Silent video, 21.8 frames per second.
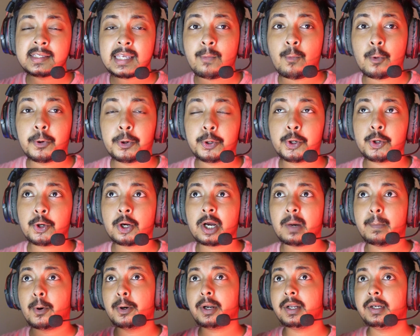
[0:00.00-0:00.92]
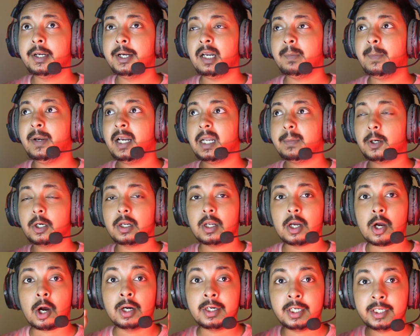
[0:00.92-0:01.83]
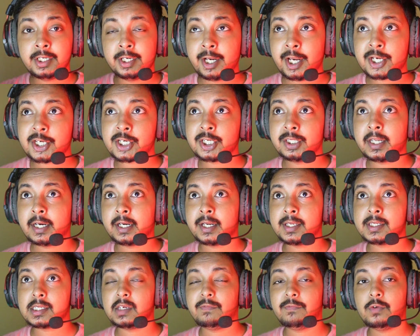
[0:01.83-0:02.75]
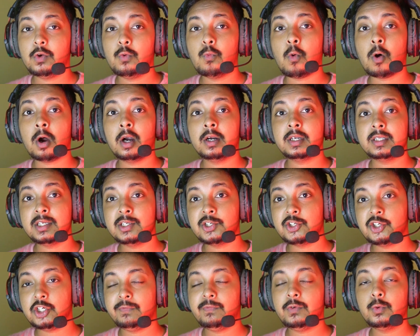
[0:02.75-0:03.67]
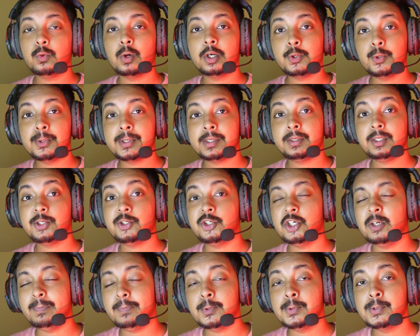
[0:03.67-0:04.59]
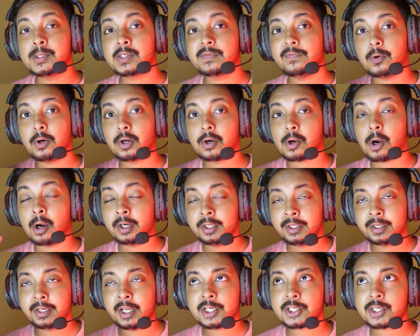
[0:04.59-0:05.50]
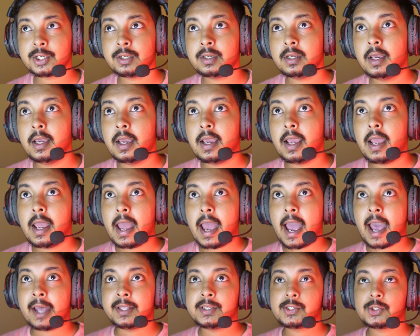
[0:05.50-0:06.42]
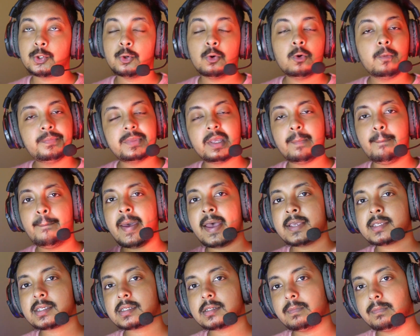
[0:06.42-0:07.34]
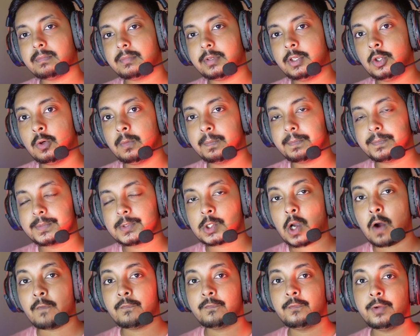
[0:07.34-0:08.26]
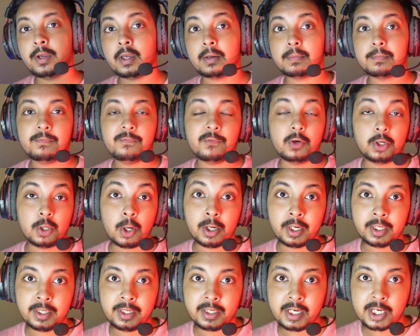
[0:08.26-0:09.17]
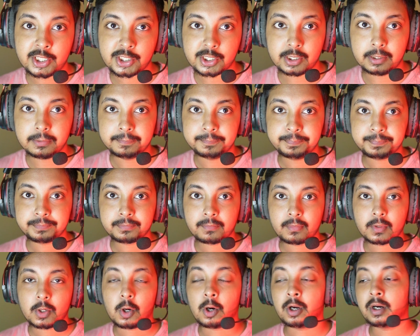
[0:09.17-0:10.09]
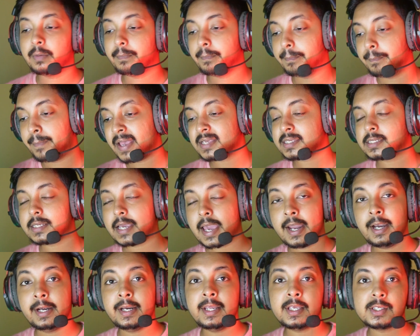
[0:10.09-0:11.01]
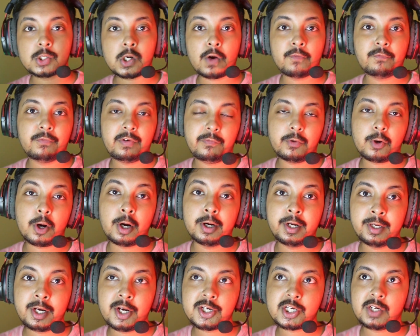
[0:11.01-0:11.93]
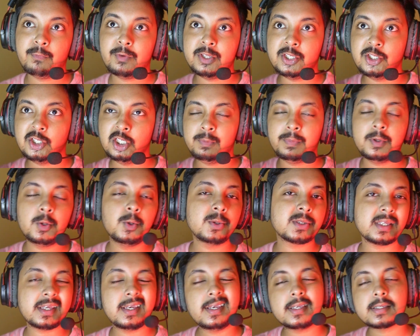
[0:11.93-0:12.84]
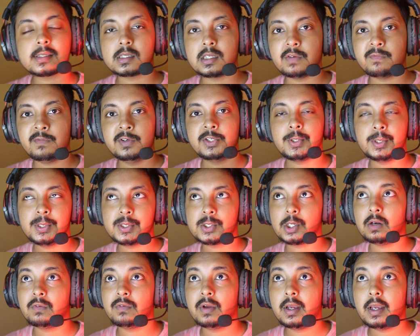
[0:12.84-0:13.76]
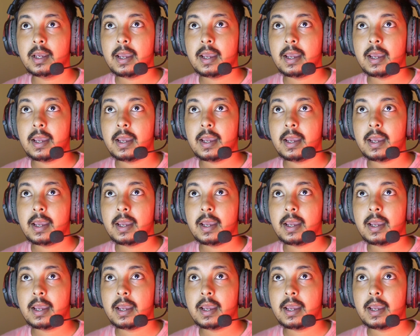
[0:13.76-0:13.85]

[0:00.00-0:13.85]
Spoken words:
I wanted to talk about a little bit about content creation. That is, if you are using these GPUs for content creation. And so the best, software for content creation or best editing software for content creation with GPUs is DaVinci Resolve.